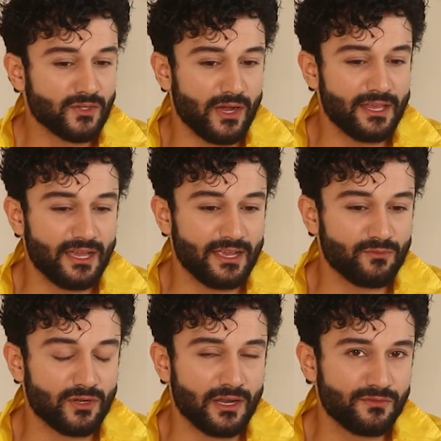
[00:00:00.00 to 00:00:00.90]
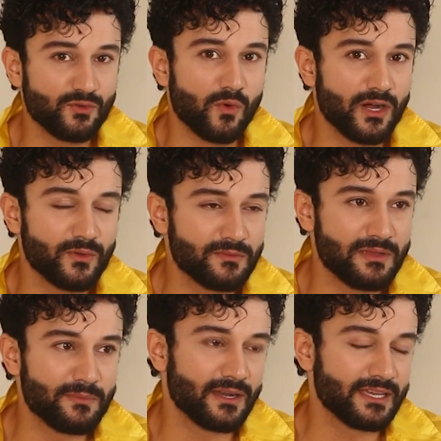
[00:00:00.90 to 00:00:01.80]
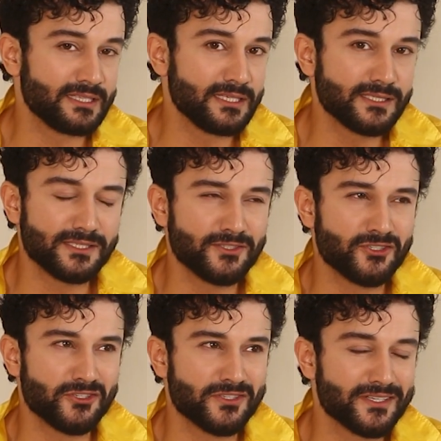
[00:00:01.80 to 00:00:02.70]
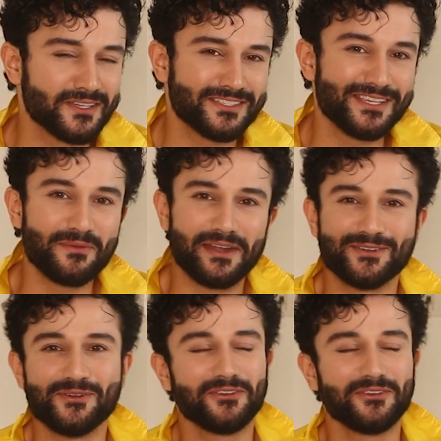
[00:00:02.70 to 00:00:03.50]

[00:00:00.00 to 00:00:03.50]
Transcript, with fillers: So I I would love to work with people like these and just uh, see where it